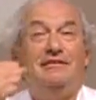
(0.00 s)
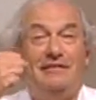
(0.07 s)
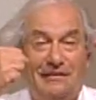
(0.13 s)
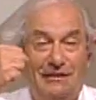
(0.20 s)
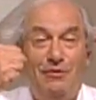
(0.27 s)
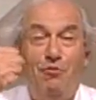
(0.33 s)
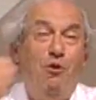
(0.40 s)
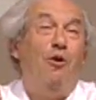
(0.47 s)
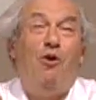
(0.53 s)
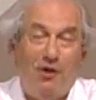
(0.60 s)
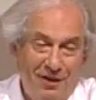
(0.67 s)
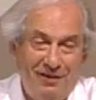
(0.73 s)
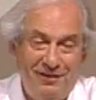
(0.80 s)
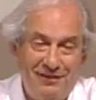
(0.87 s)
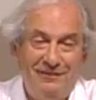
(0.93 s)
you
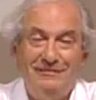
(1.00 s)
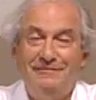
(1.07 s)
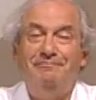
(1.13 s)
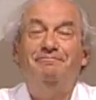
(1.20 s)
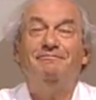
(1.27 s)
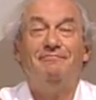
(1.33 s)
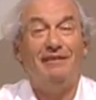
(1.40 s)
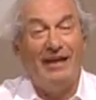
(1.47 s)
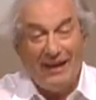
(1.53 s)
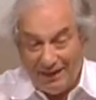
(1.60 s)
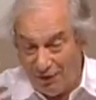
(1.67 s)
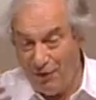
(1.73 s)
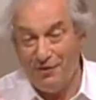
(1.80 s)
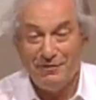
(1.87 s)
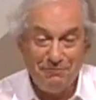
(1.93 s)
all
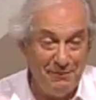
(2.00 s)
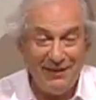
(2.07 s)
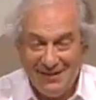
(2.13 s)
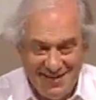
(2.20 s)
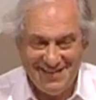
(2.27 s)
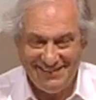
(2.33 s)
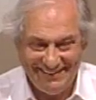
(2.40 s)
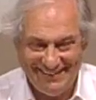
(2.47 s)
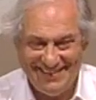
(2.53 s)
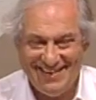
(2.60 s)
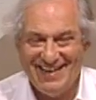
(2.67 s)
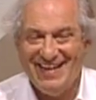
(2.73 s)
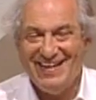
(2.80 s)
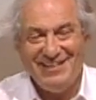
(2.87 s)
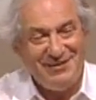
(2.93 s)
heard me,
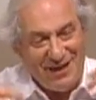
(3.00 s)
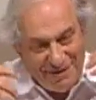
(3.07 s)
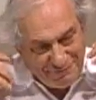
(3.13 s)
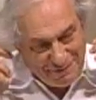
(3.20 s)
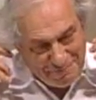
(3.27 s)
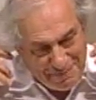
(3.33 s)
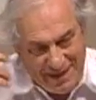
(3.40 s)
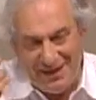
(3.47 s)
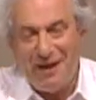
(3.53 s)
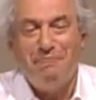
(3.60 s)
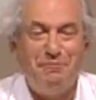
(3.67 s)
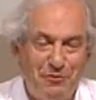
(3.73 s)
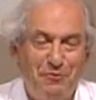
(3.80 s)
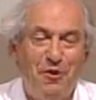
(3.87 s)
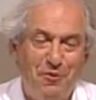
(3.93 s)
and you have to make
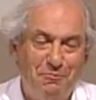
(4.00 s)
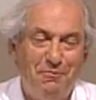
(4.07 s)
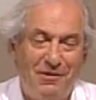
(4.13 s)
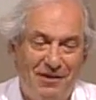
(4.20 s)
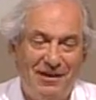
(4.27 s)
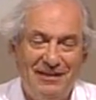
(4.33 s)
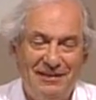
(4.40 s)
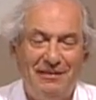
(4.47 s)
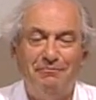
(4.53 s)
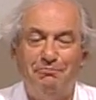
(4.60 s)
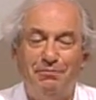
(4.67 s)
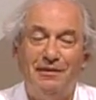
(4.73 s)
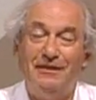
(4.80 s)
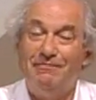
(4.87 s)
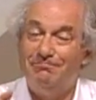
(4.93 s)
up your own mind,
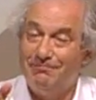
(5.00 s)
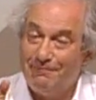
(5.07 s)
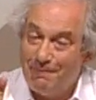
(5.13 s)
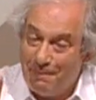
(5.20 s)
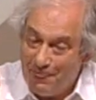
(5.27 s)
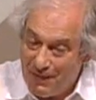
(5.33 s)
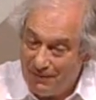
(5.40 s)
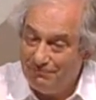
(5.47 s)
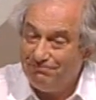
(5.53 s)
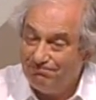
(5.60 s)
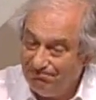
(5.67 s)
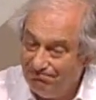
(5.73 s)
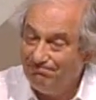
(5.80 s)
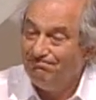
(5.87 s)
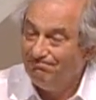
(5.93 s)
but
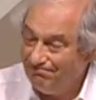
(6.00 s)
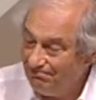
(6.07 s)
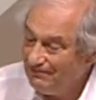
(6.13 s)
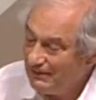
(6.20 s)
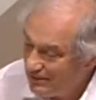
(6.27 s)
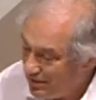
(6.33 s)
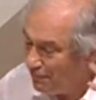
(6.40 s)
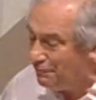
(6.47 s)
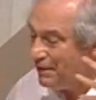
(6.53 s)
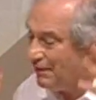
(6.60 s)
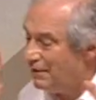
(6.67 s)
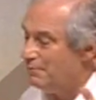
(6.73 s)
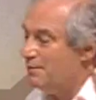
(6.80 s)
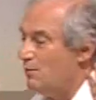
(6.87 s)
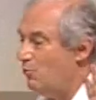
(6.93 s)
it's something
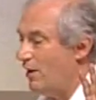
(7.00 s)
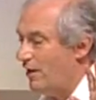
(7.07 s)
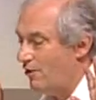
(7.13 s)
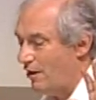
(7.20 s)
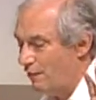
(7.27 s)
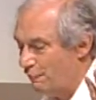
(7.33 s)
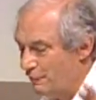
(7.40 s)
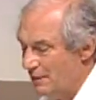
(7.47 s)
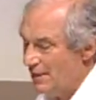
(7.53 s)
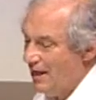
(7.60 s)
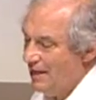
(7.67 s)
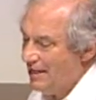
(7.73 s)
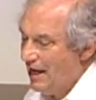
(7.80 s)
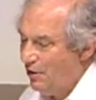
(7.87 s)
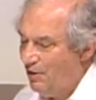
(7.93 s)
to beware of.
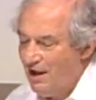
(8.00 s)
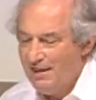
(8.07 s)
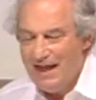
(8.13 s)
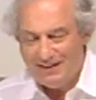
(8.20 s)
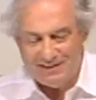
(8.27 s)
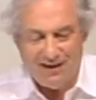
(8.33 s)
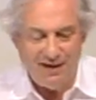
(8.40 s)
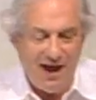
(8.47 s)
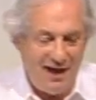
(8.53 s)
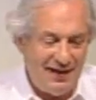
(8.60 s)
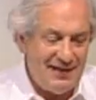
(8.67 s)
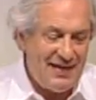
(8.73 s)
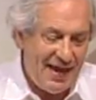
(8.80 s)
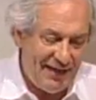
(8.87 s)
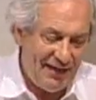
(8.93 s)
Now, that's a lot
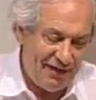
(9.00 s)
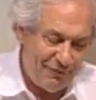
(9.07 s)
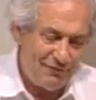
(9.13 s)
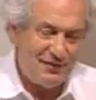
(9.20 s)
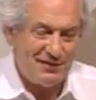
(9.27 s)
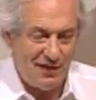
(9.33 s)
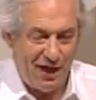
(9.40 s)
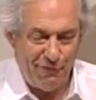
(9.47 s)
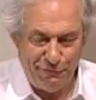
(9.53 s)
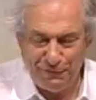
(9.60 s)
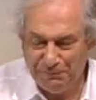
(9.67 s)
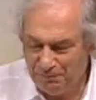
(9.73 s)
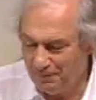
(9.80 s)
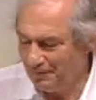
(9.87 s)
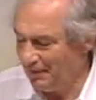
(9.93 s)
of negative stuff.
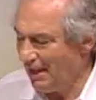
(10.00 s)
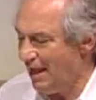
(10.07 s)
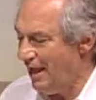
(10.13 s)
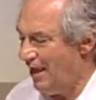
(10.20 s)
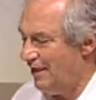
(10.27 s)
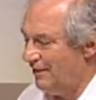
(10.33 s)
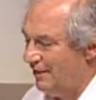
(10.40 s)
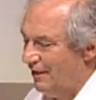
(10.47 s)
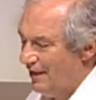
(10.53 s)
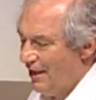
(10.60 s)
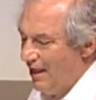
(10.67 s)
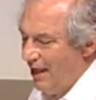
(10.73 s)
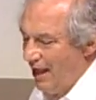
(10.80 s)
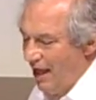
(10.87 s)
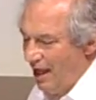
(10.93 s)
And
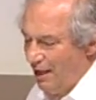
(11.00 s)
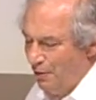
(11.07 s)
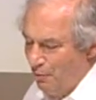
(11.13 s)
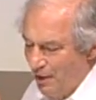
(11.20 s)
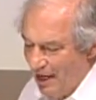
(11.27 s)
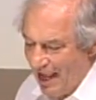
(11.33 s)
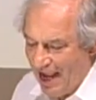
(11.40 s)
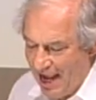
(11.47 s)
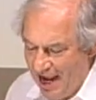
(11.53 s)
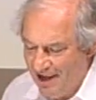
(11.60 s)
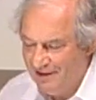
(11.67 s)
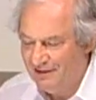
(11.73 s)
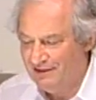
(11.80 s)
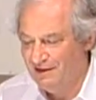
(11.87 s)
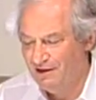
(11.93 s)
I don't want to
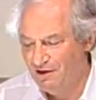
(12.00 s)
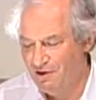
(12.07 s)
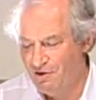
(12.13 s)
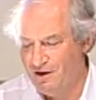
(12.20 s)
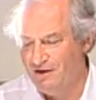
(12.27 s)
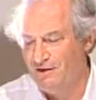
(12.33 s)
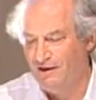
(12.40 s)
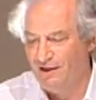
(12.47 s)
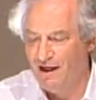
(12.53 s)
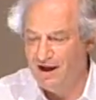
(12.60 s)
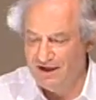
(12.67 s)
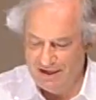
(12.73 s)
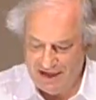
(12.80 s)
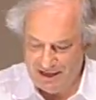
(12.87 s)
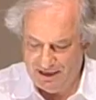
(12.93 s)
end on a lot
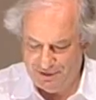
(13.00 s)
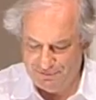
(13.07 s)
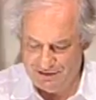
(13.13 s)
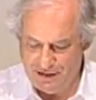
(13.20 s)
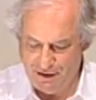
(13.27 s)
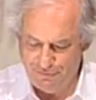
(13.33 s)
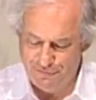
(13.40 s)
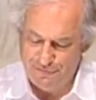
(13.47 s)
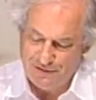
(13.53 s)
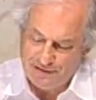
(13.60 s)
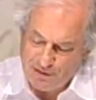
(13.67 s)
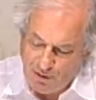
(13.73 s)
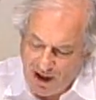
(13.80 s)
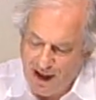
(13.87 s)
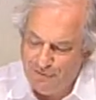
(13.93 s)
of negative stuff,
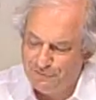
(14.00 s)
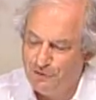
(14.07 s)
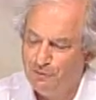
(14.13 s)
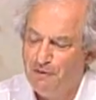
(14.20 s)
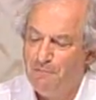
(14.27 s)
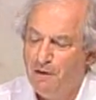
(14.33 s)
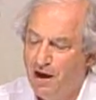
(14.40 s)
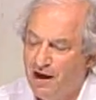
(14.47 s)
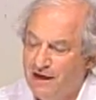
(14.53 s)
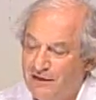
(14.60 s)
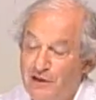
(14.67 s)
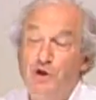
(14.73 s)
so I have to remind